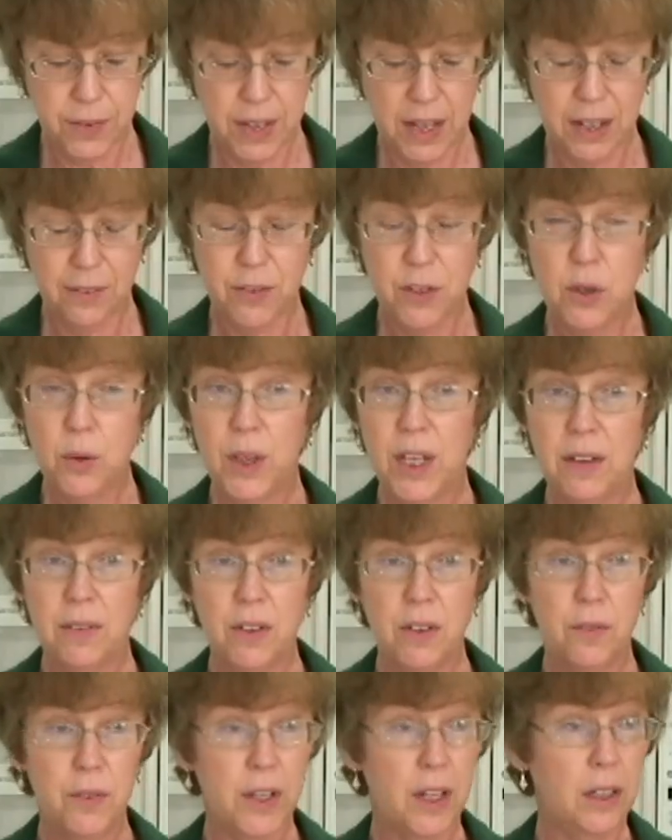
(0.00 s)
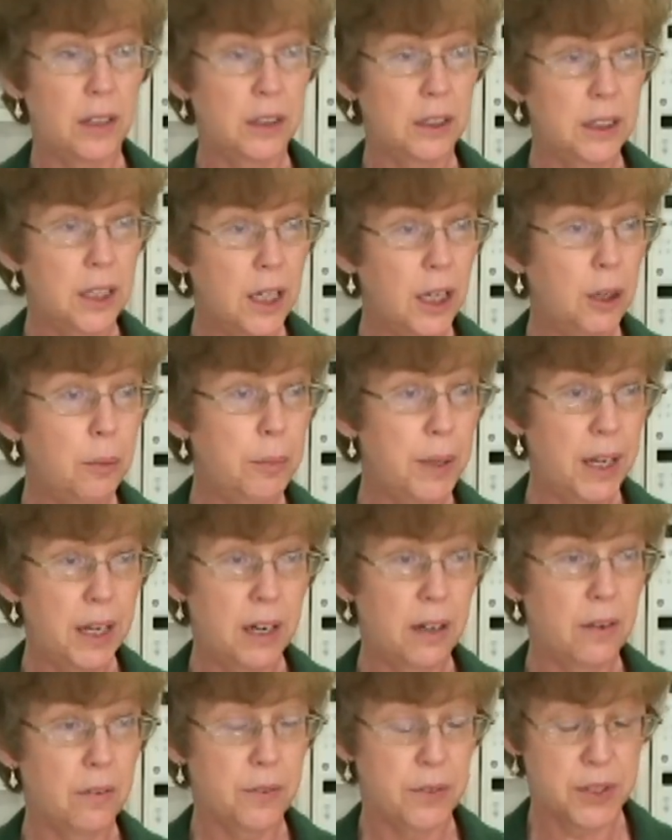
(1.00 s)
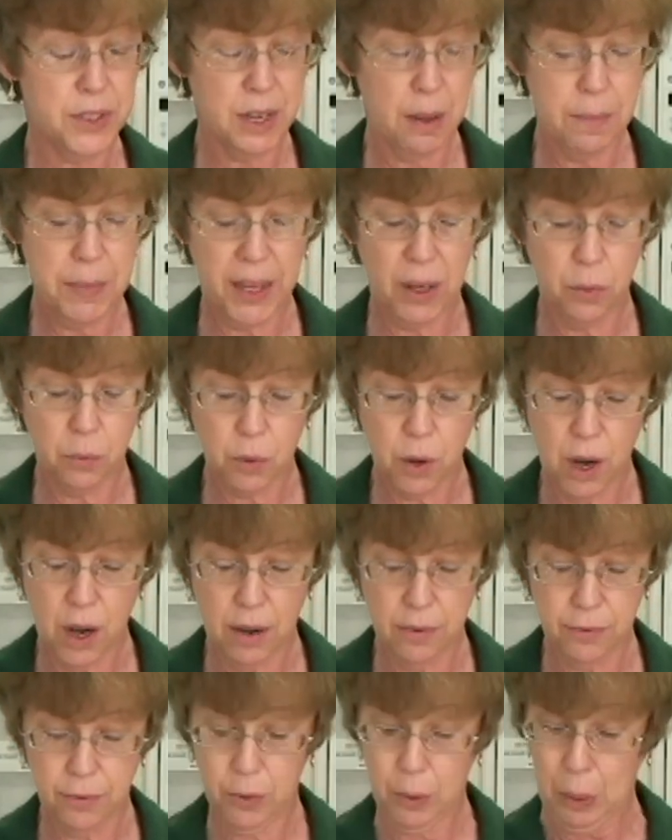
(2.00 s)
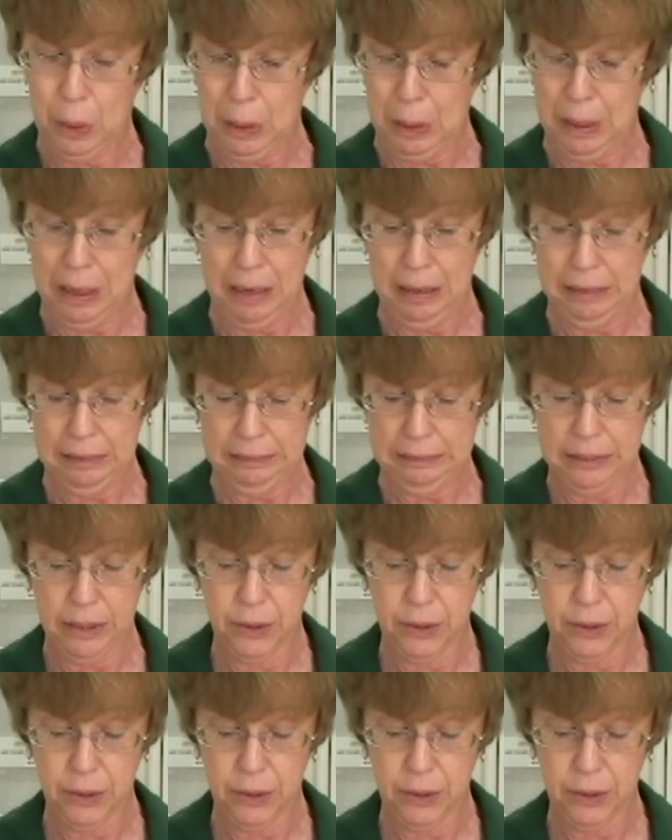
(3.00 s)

if you even feel a little bit of something rough or uh,